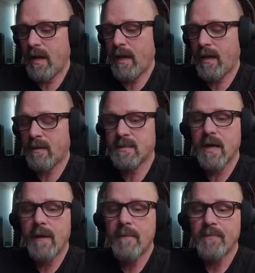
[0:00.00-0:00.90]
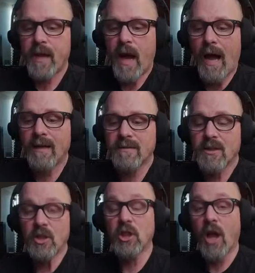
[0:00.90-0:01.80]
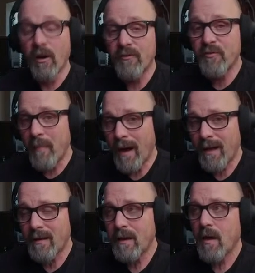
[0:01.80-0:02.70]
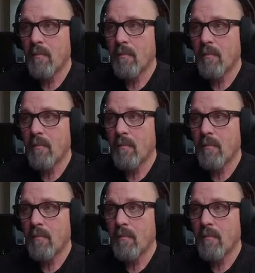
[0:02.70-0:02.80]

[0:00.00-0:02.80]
And I love mine,